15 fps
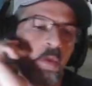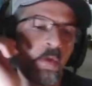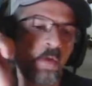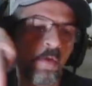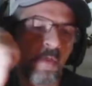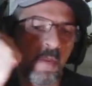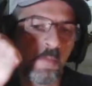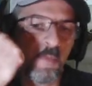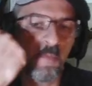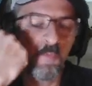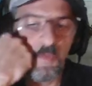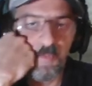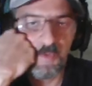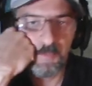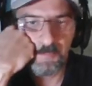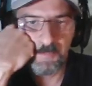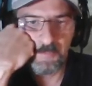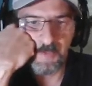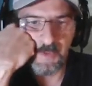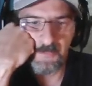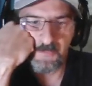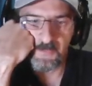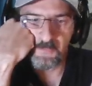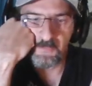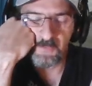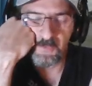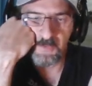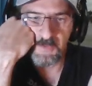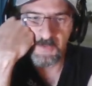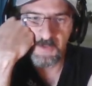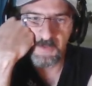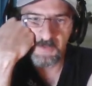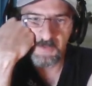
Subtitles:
Mamuna will play for 14.